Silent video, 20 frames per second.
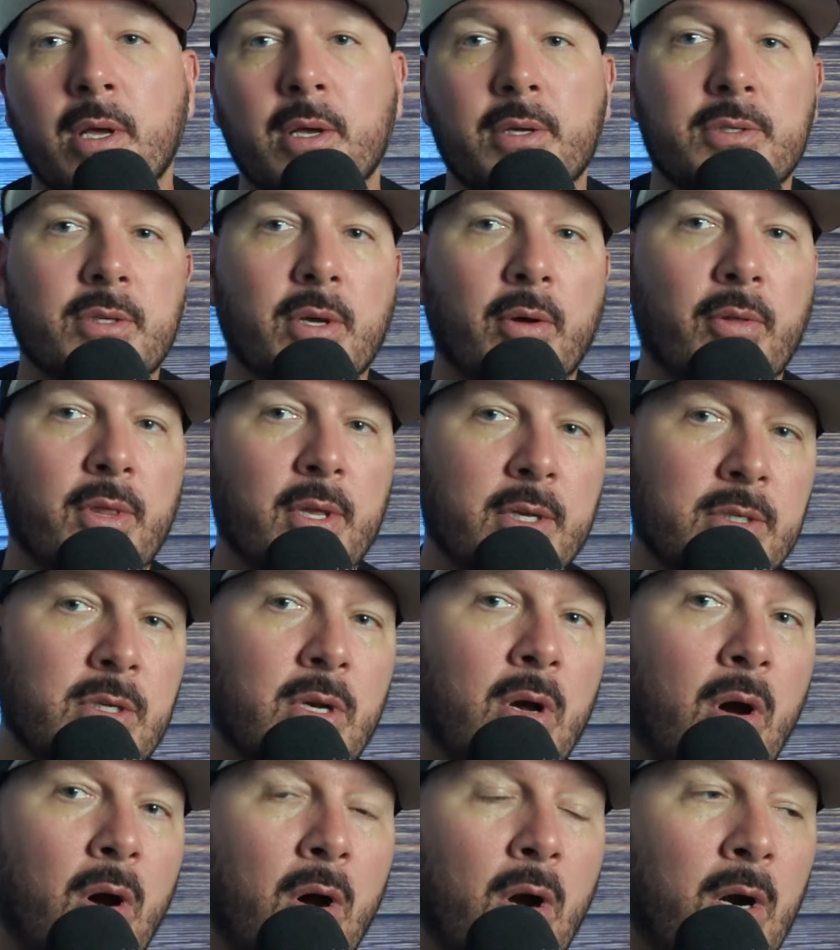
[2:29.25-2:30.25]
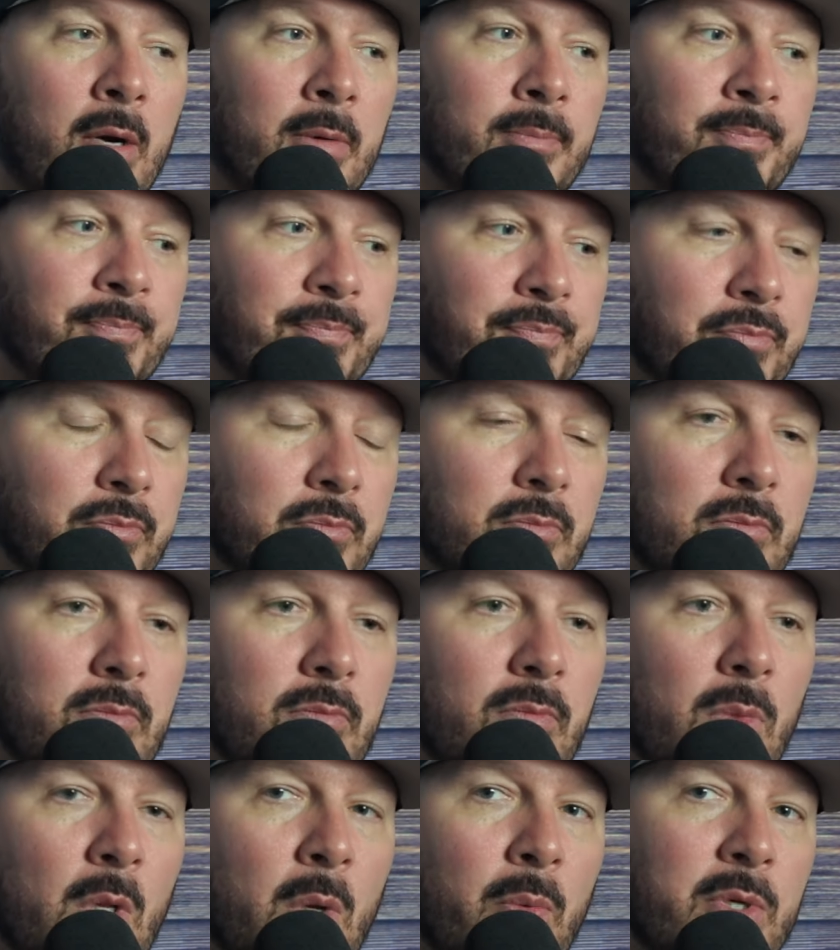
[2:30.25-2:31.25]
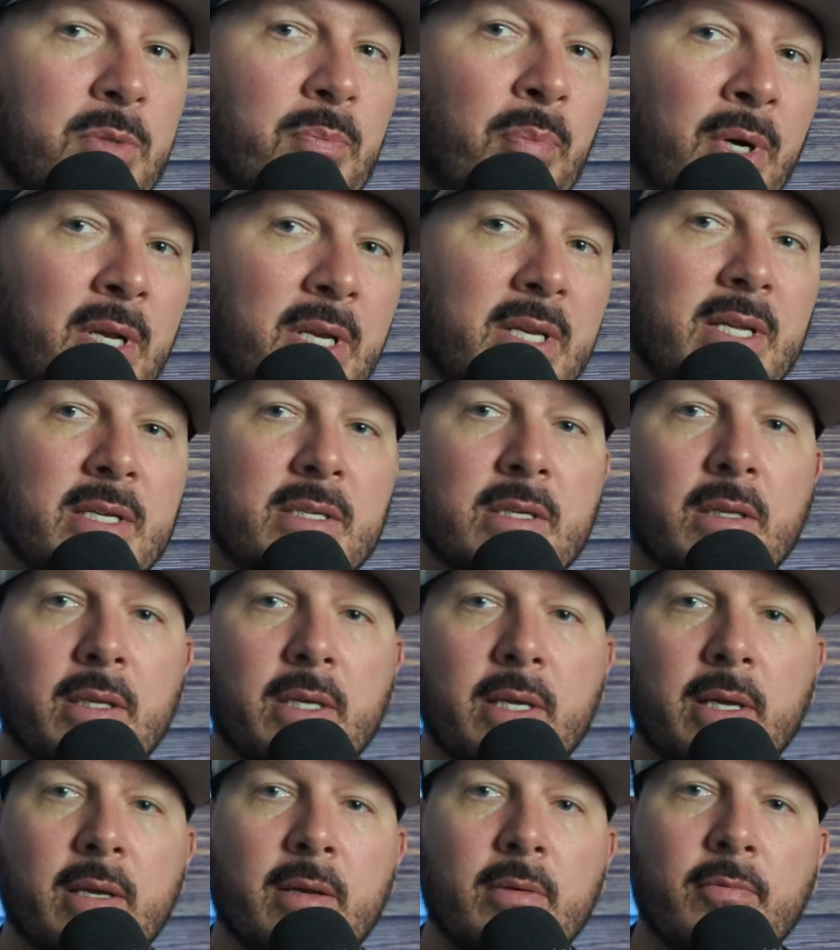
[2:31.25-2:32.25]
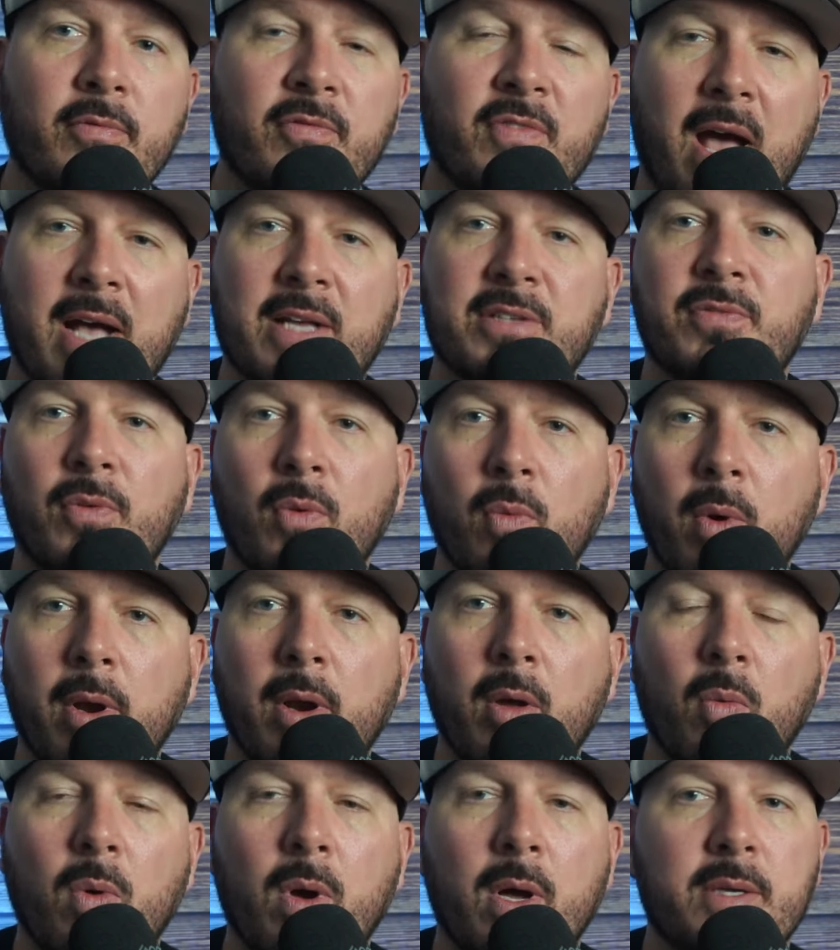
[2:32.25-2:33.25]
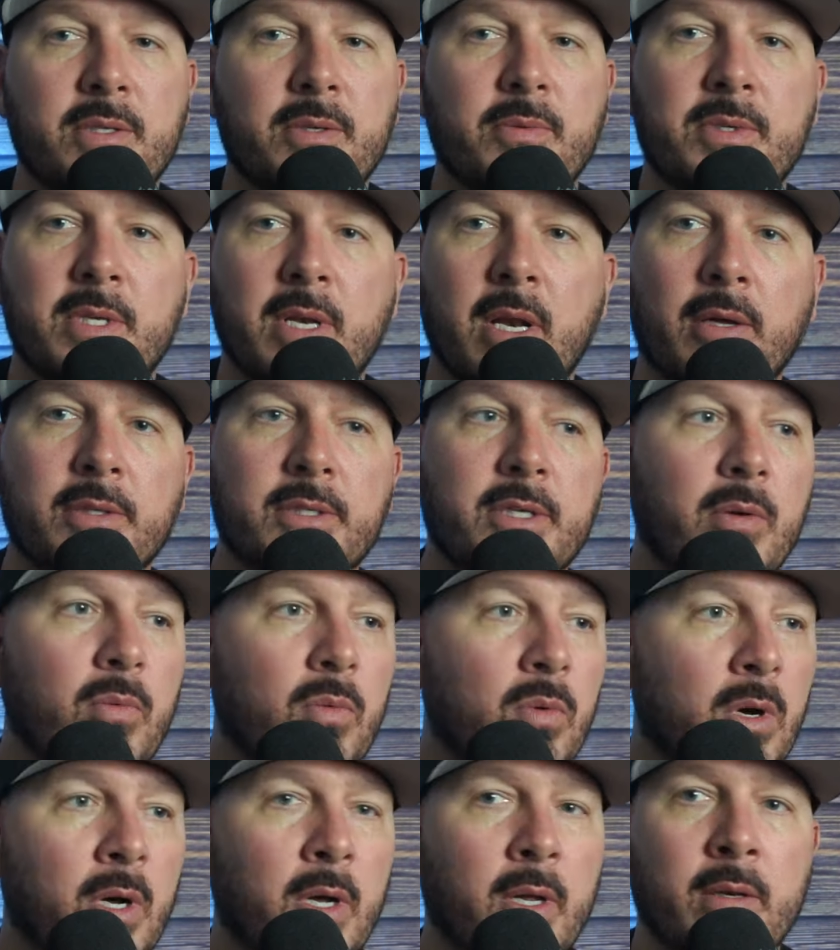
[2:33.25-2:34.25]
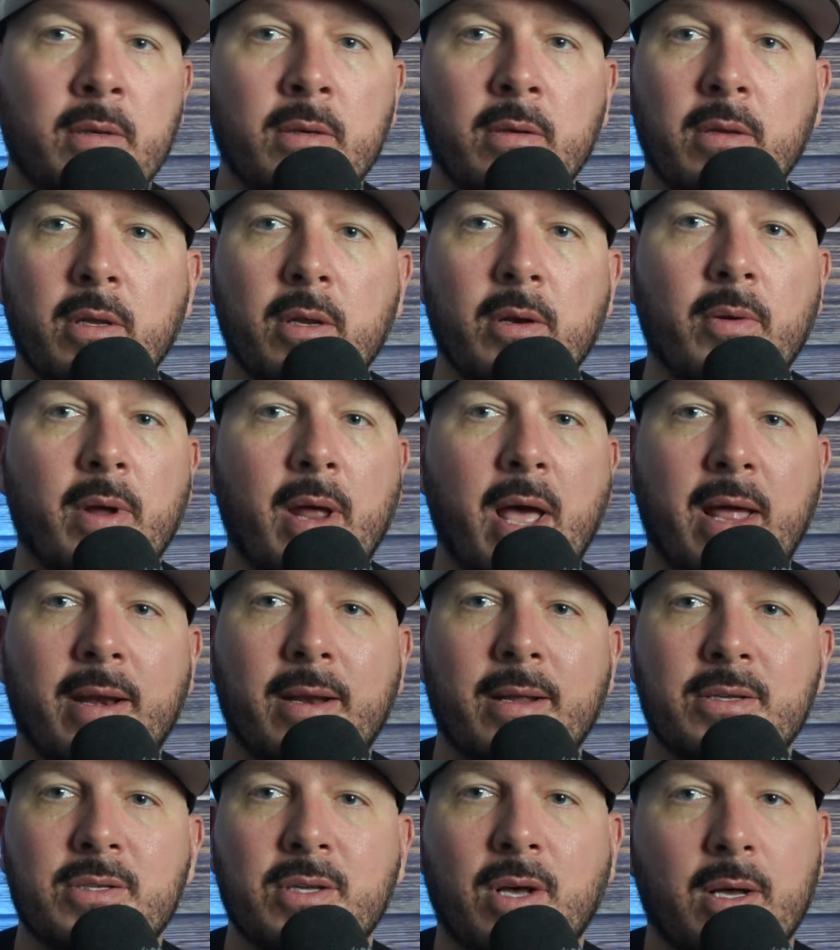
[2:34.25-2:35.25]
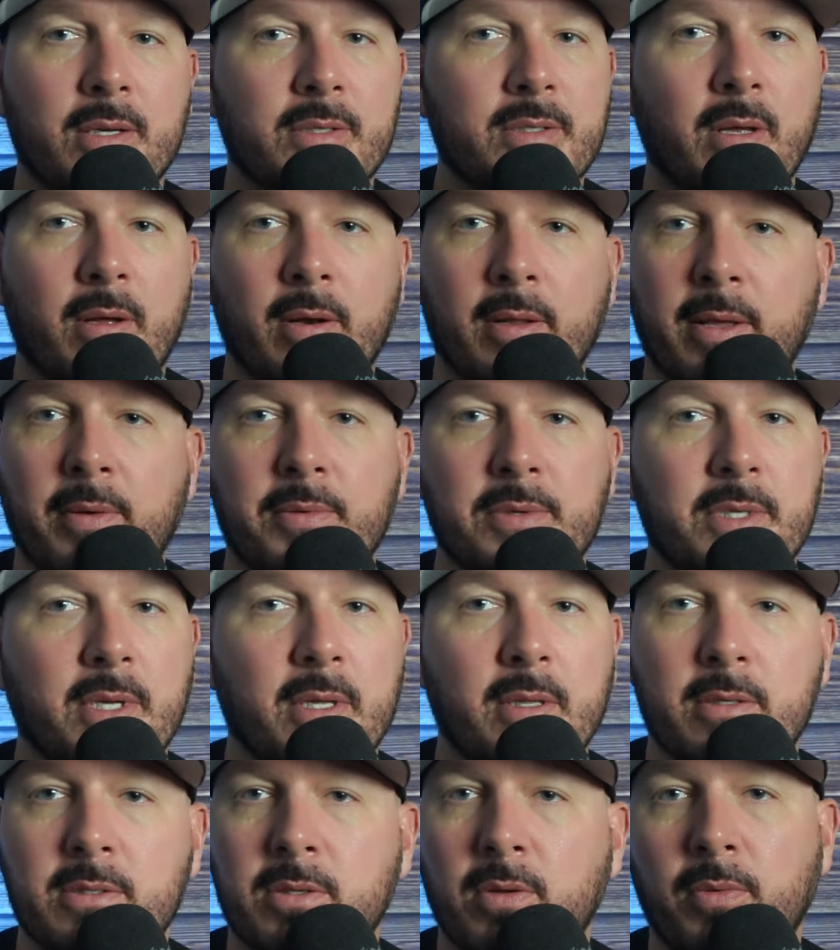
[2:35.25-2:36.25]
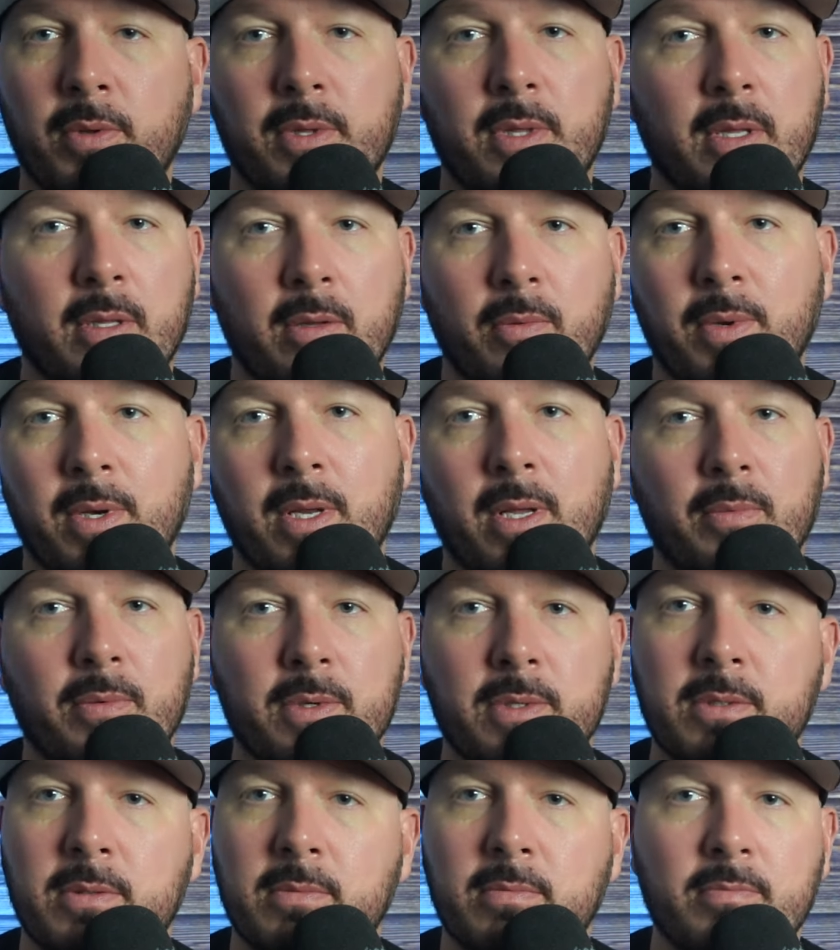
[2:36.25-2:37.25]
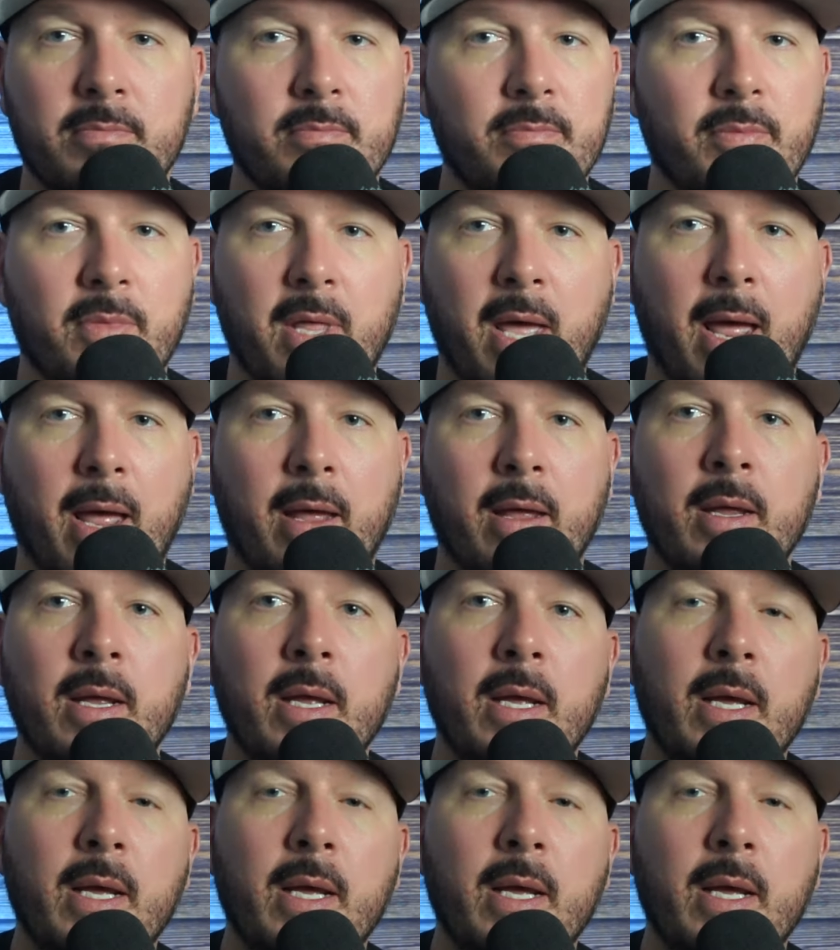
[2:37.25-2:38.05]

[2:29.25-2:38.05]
So this car was pretty decently fast for what it was. It was an LT1, I had an exhaust on it. That was it. The only thing that we did was that.